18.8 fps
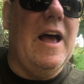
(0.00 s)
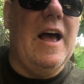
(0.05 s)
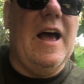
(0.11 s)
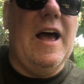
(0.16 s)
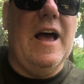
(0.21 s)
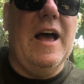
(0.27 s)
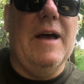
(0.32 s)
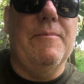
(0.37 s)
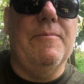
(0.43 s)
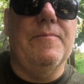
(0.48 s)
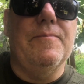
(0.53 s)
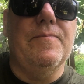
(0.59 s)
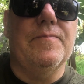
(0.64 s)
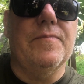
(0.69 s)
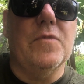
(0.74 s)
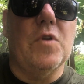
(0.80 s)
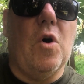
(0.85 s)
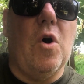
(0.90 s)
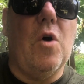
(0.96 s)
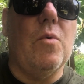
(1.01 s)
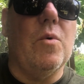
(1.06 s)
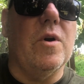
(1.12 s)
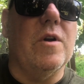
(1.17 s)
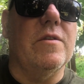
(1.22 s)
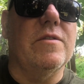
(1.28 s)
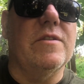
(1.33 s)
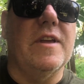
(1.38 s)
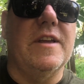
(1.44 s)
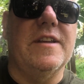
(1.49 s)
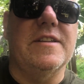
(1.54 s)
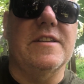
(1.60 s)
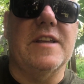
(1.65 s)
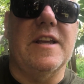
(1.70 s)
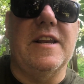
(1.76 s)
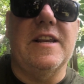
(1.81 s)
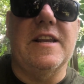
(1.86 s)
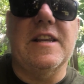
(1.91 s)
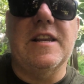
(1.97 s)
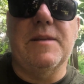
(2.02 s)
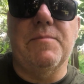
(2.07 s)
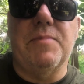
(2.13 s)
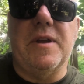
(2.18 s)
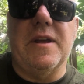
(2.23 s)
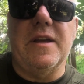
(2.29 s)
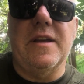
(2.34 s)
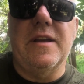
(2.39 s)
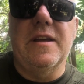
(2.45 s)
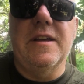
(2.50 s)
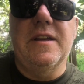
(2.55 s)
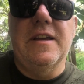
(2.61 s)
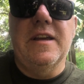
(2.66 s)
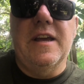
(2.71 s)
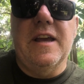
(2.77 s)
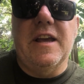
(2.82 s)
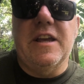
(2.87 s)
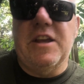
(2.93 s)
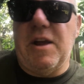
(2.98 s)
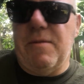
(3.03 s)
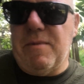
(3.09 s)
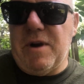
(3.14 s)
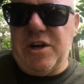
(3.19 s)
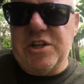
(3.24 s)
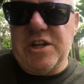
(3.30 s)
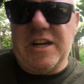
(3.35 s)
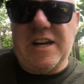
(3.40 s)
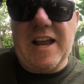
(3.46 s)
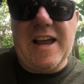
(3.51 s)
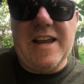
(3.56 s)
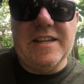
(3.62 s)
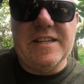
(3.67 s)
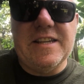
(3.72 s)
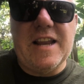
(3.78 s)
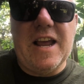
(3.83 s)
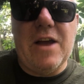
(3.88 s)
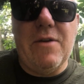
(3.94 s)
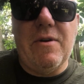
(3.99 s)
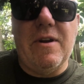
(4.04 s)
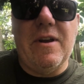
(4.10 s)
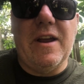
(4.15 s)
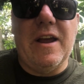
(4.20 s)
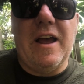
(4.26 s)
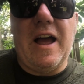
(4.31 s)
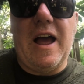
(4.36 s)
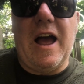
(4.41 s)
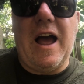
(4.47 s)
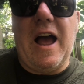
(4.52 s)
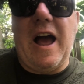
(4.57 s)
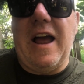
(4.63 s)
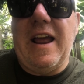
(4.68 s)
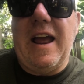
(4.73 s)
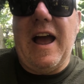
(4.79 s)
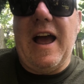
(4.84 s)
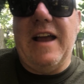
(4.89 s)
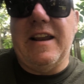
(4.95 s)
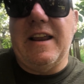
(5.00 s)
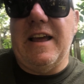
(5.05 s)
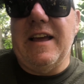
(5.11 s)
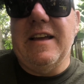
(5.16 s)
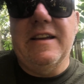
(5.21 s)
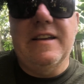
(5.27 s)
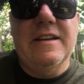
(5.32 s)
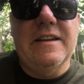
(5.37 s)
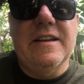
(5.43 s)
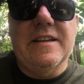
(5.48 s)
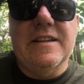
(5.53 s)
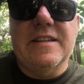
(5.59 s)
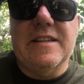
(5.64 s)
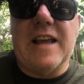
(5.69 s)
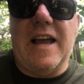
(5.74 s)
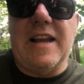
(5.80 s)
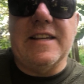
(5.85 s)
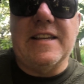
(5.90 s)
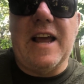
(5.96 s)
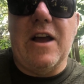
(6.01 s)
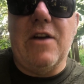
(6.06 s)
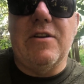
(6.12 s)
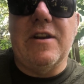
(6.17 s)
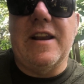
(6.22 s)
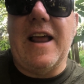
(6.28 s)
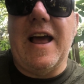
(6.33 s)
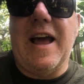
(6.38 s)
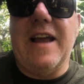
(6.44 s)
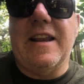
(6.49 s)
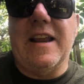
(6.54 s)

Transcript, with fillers: um, Haworth is a little bit commercialised now. I had a sat down and had